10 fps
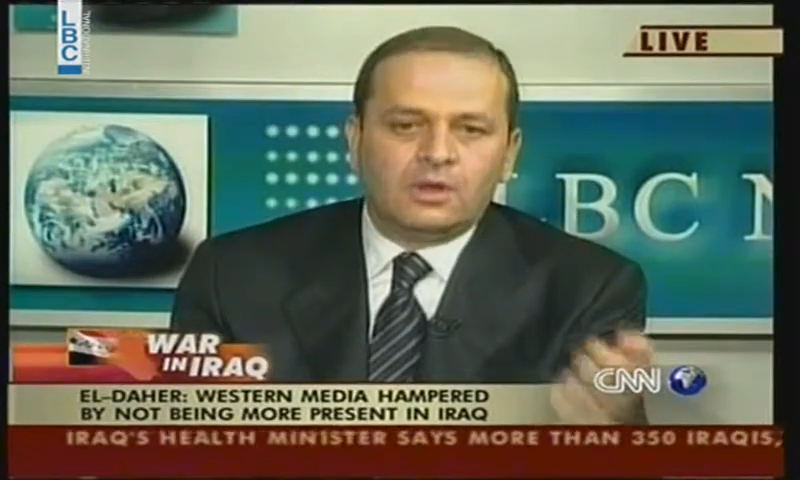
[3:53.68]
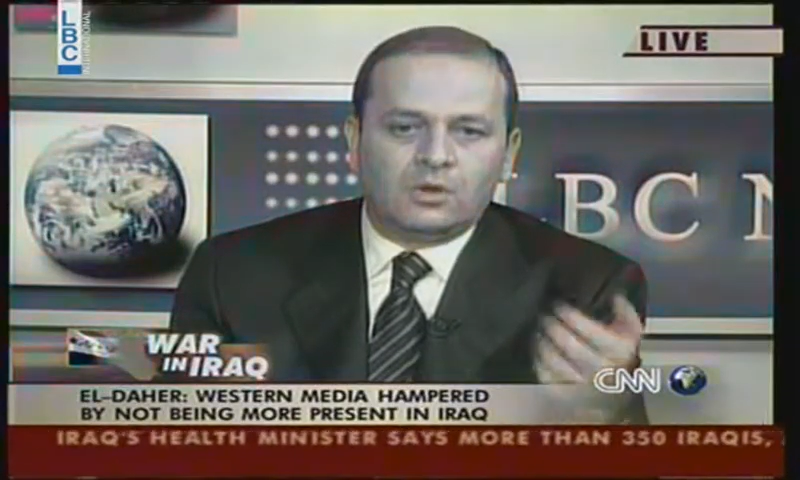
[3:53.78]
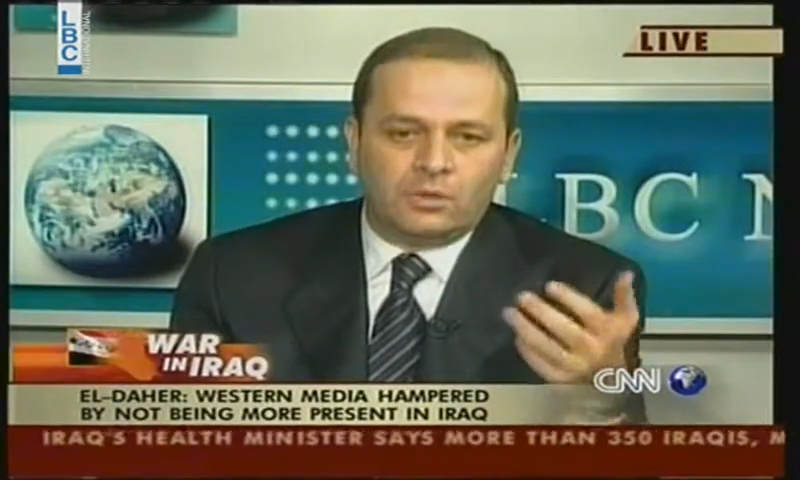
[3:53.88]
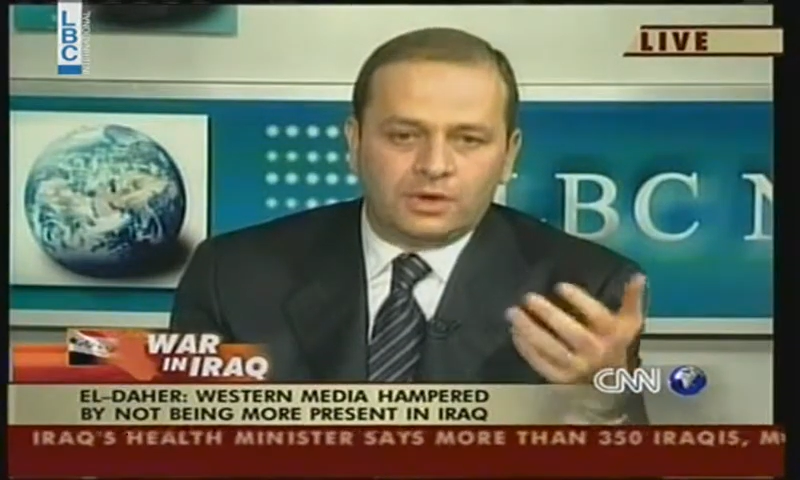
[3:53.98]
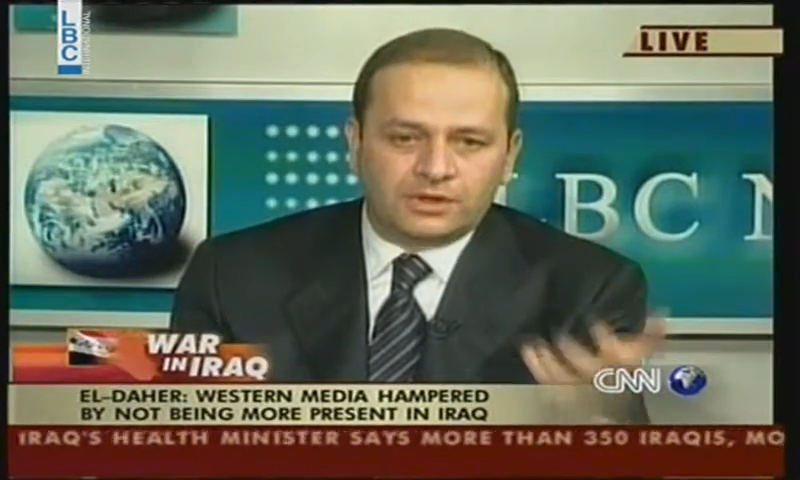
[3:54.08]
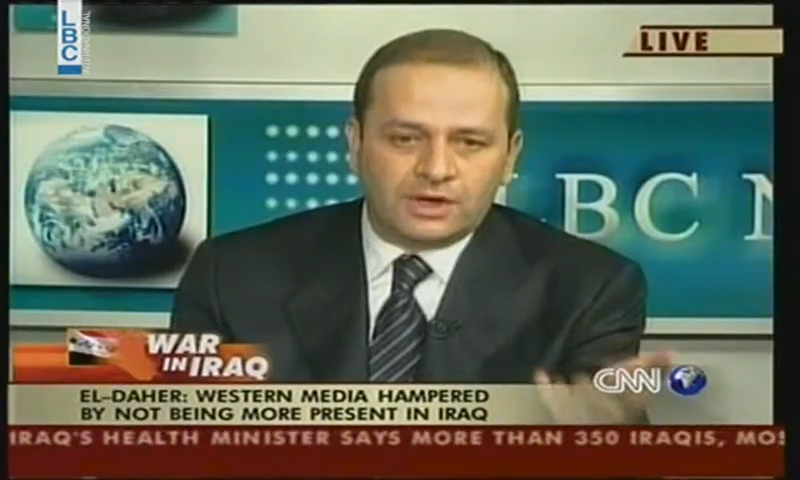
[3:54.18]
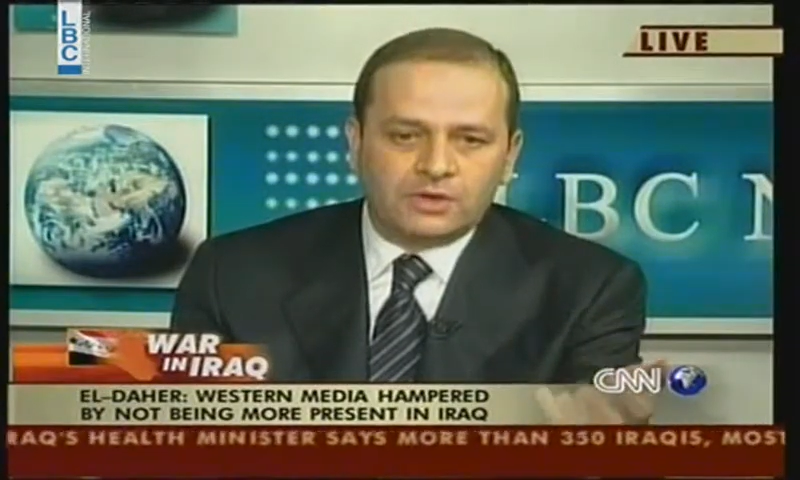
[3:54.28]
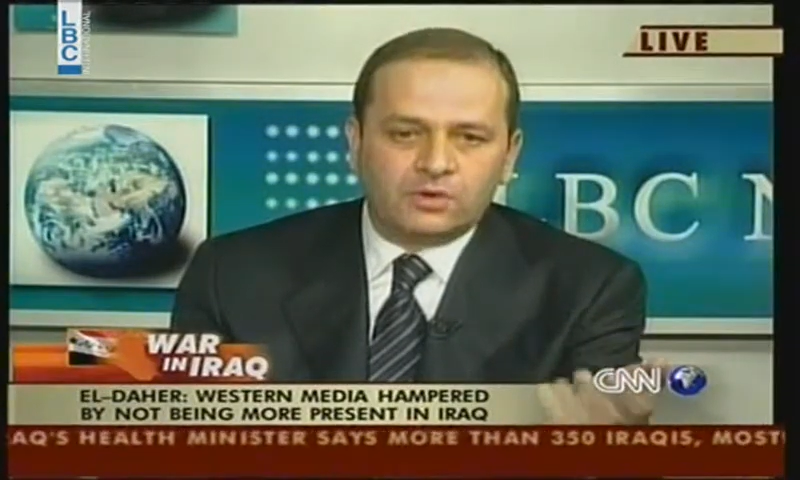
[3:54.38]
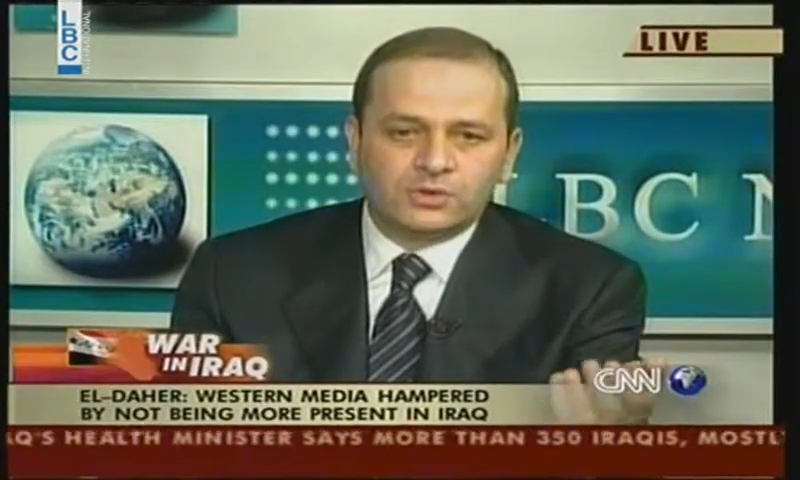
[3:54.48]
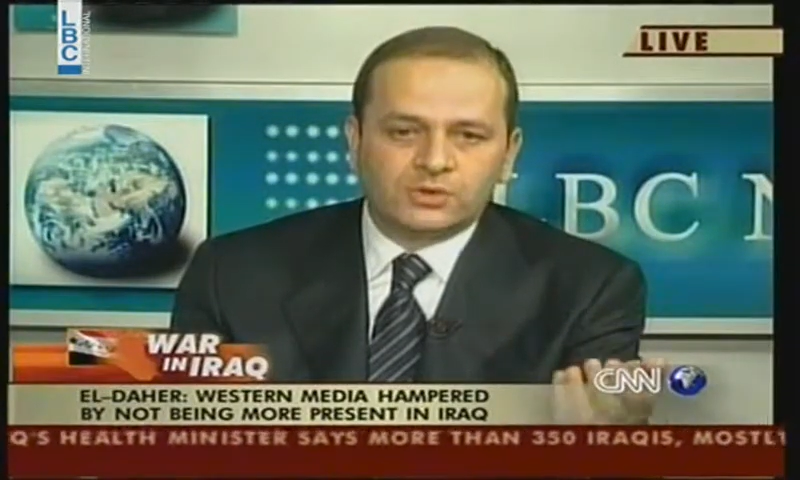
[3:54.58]
We're
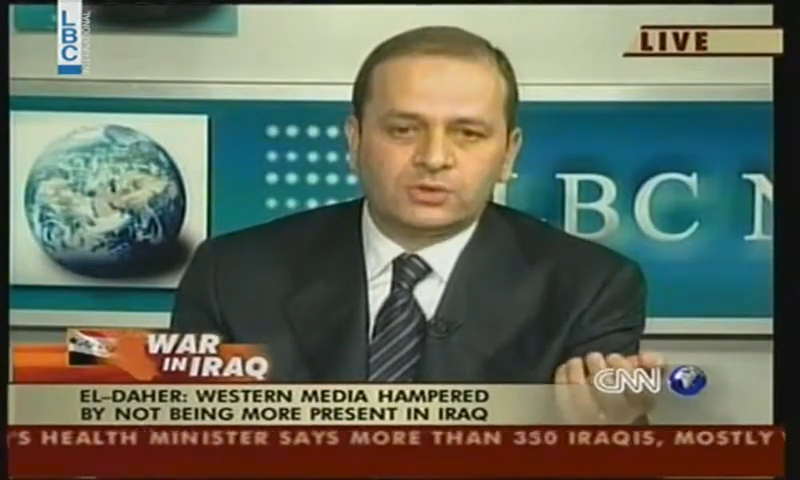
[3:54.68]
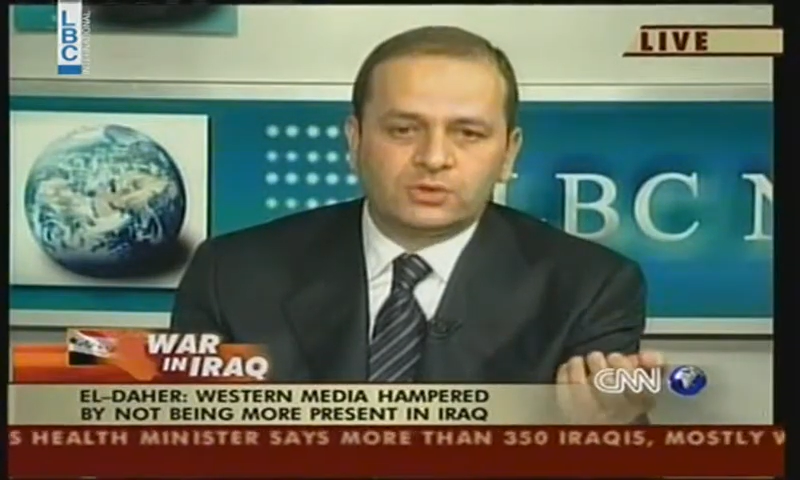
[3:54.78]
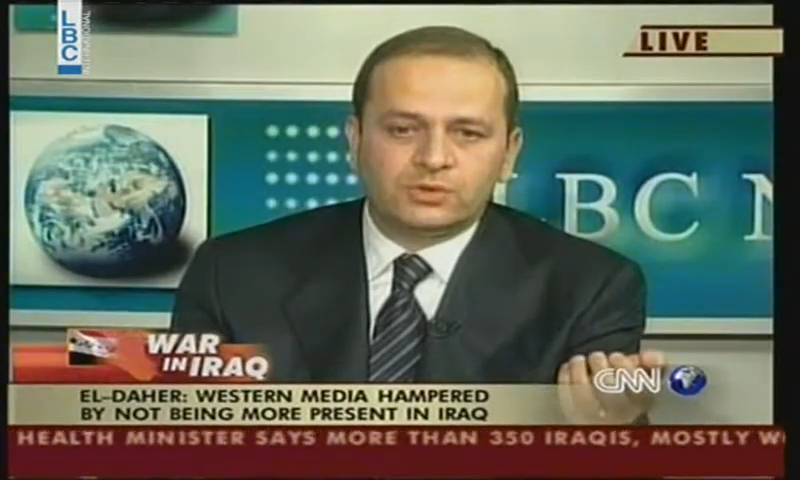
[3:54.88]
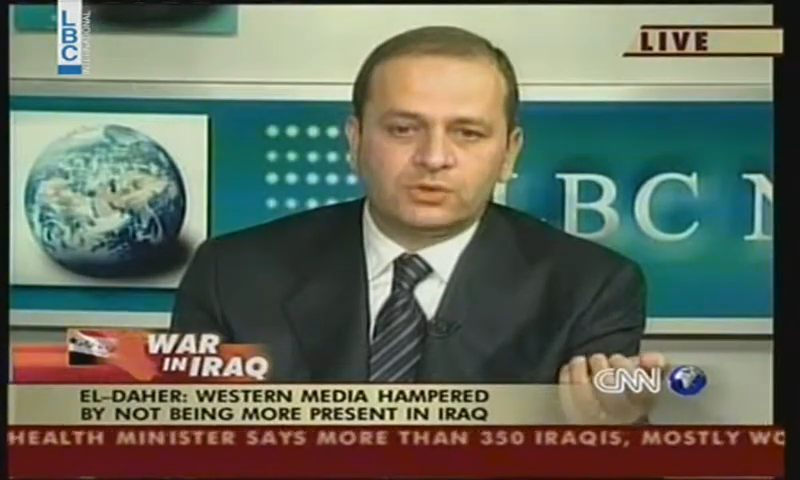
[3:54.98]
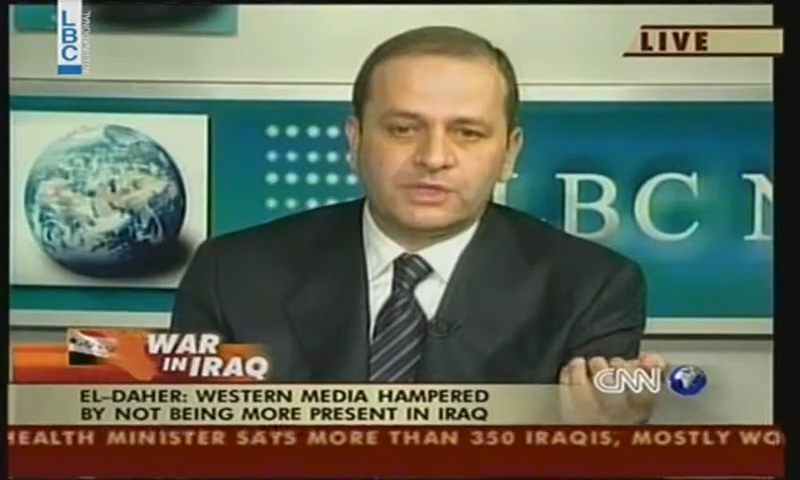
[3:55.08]
trying also to do the